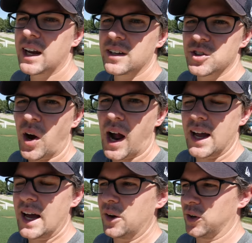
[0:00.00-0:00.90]
it
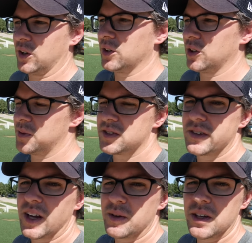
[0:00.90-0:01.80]
dry out a little bit
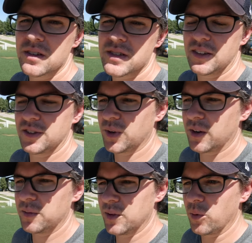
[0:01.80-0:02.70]
today because I knew I
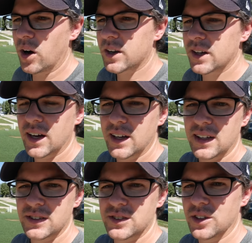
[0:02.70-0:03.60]
would be walking on
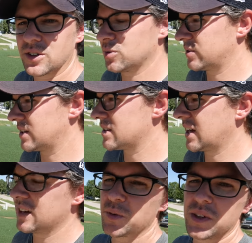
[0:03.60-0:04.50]
it, so that's
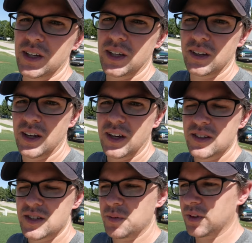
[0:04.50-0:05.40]
not really
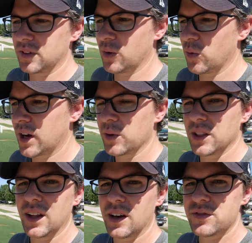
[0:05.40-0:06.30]
typically what I
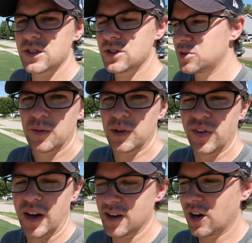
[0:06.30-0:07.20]
would love to do, but
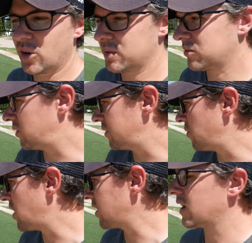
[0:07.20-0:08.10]
if I know I'm going to
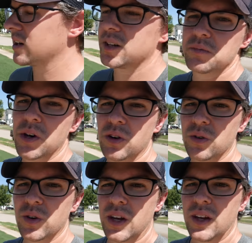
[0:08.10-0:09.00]
walk on it and
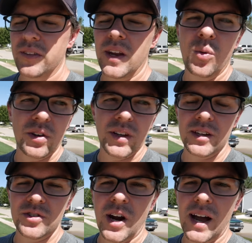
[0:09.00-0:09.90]
mow, and I will let
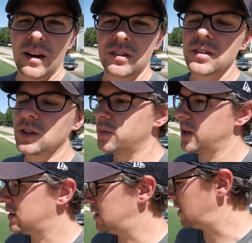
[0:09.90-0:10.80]
it dry out a little
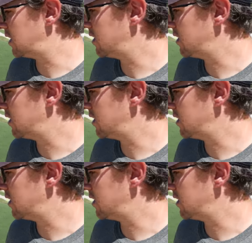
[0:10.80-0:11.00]
bit here.